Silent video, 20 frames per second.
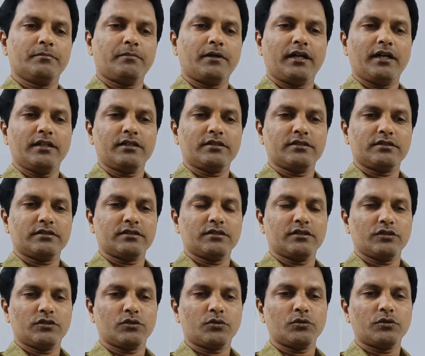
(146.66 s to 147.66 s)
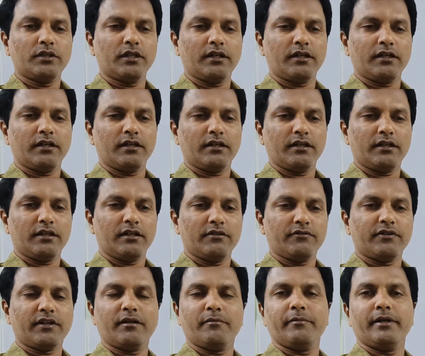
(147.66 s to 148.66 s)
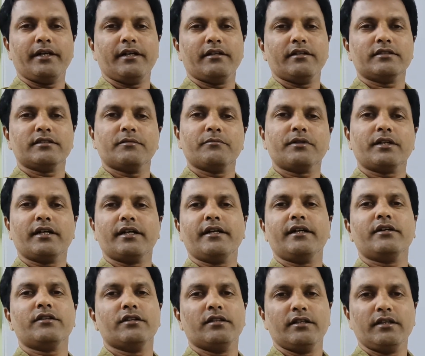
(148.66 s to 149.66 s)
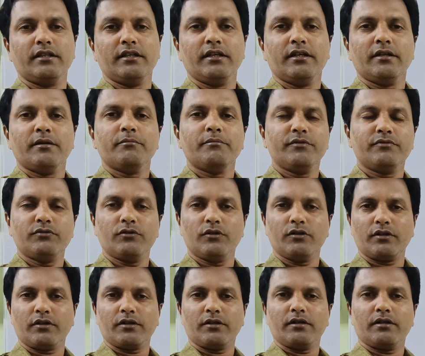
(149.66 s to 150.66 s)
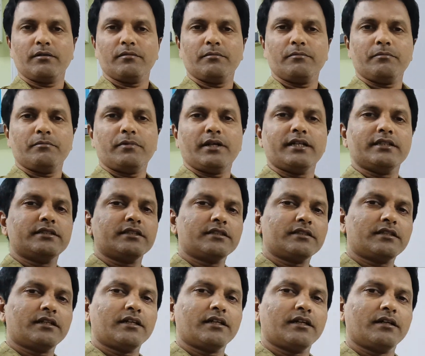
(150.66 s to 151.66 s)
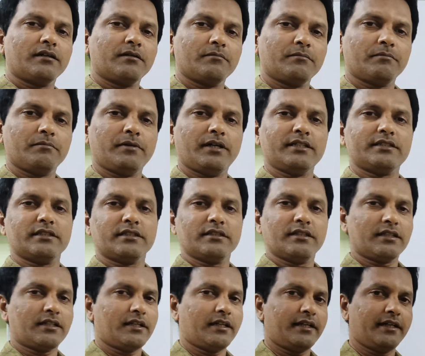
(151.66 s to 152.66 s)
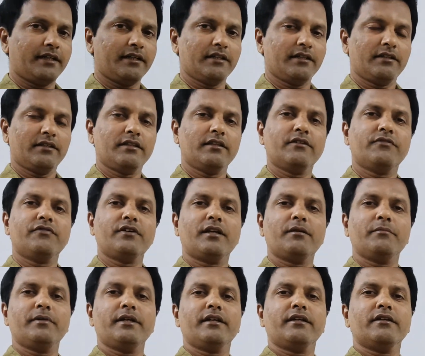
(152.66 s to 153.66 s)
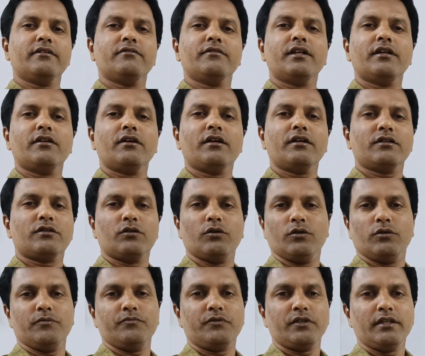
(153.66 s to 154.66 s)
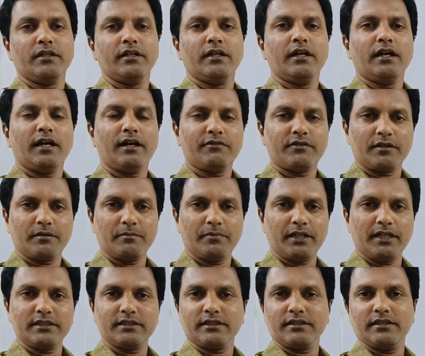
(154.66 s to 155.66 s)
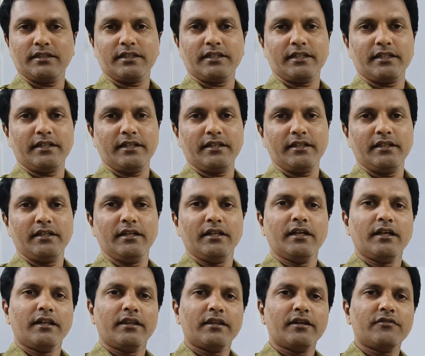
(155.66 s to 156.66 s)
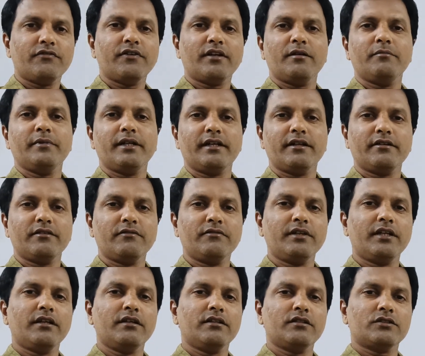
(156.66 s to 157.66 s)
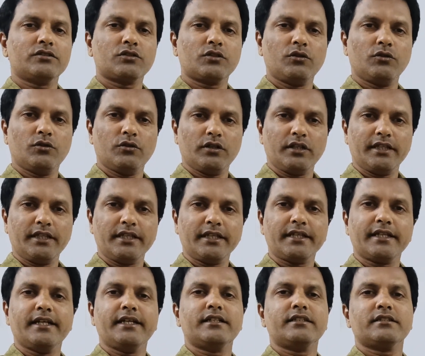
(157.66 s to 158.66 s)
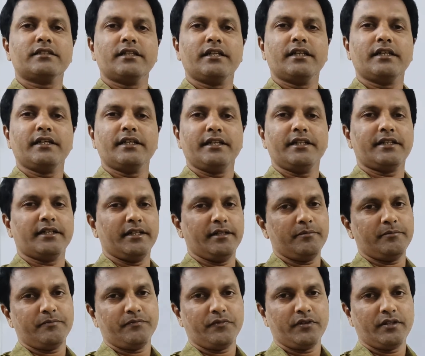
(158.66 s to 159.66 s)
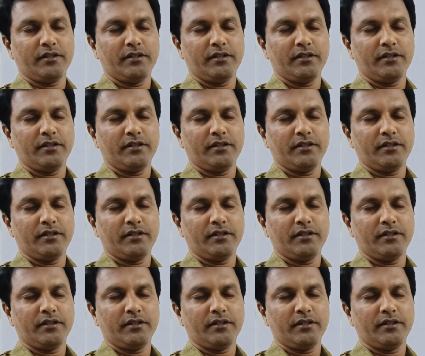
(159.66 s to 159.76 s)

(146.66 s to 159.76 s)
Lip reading: pass through the filament some current, before passing the current, the filament will not glow. After passing the current, the filament will slowly gets heated up.